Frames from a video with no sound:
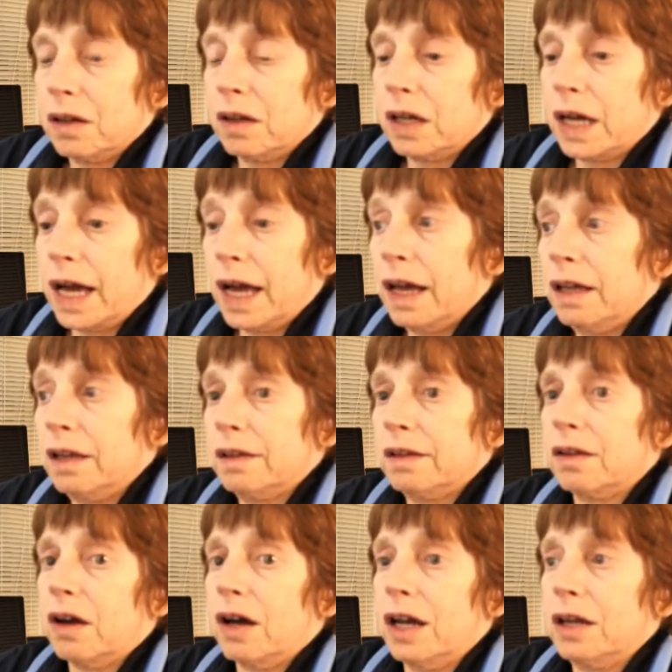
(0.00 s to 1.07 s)

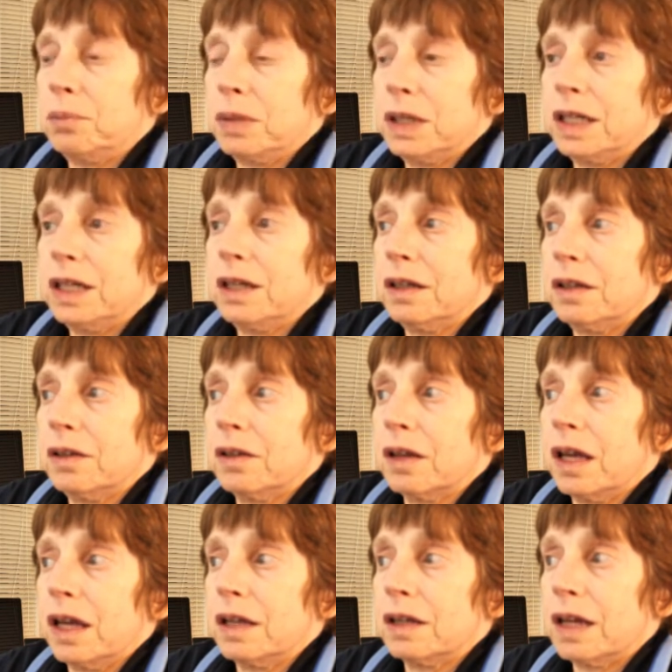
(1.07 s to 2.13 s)
has IPs,
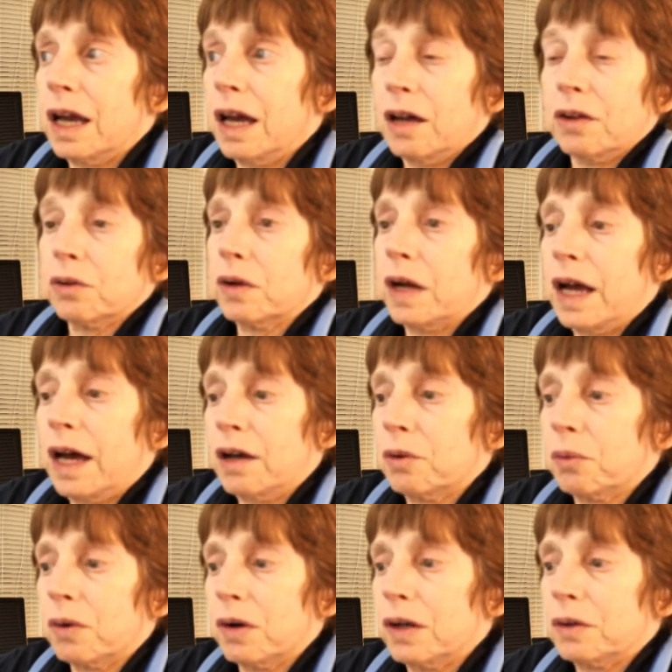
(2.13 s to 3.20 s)
and
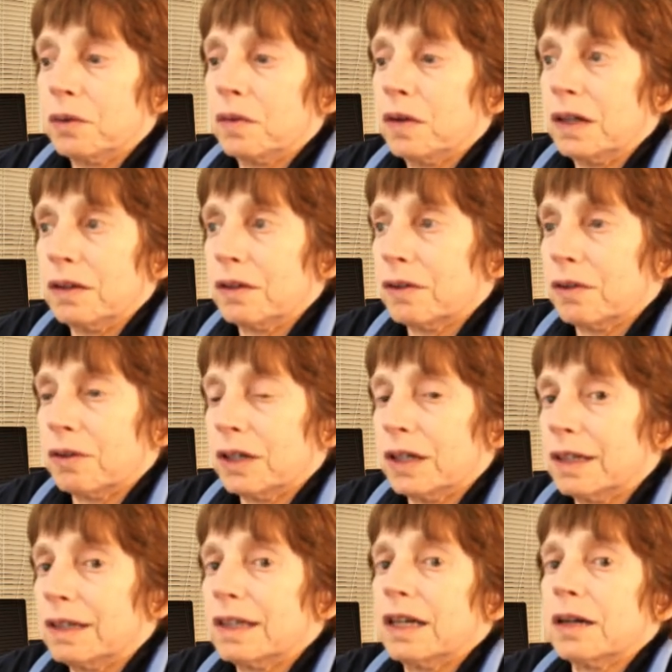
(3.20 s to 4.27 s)
is there an
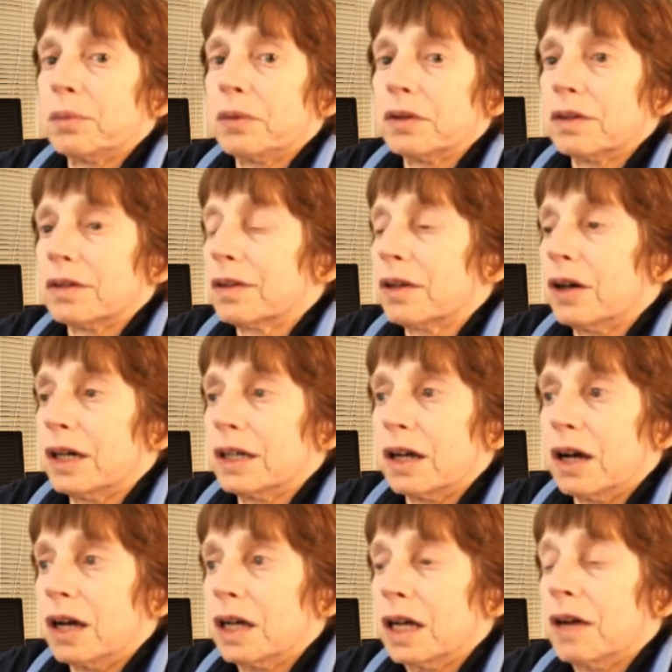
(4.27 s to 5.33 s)
example design?
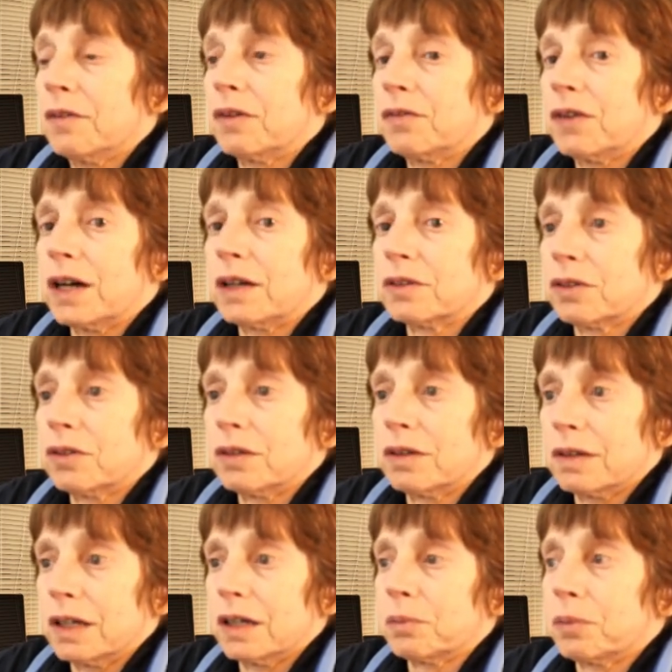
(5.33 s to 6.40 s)
I haven't found a good
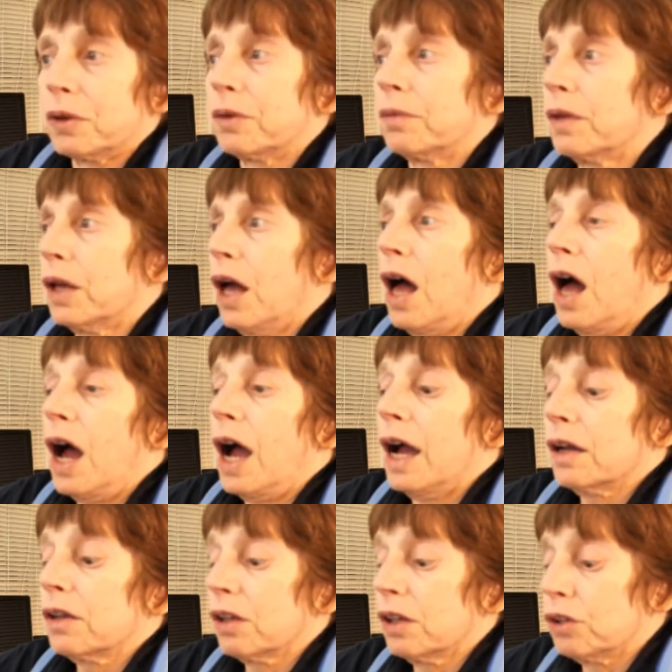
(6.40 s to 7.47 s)
example.
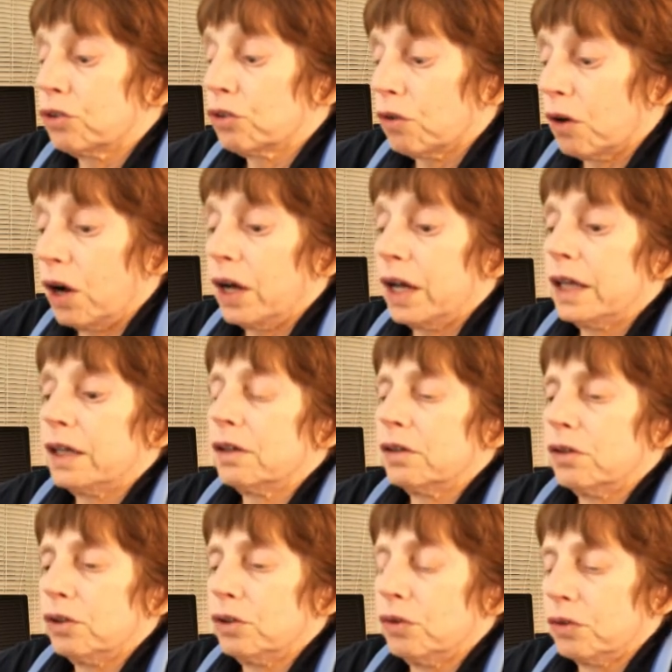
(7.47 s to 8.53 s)
I actually tried
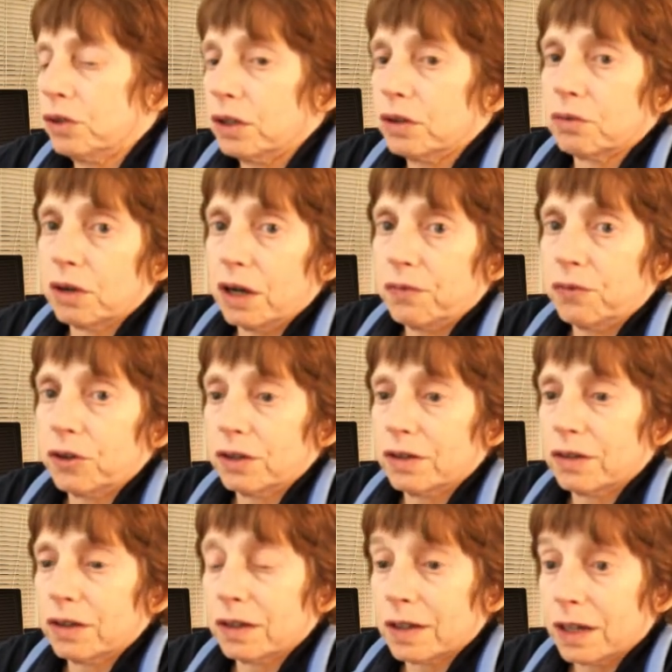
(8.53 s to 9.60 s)
using the reference
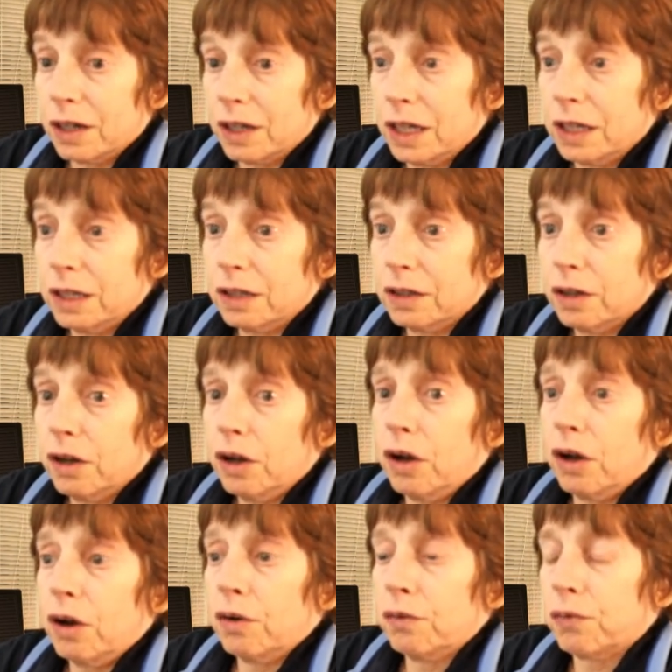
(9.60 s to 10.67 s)
design
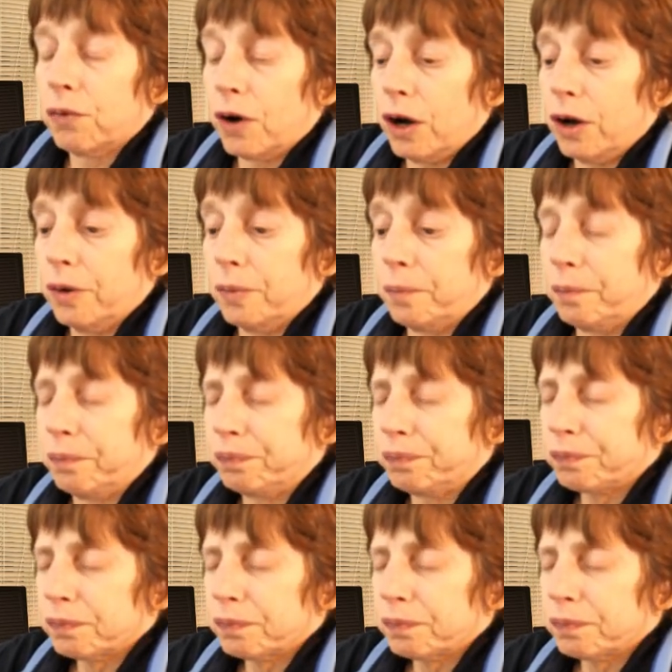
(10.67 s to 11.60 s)
from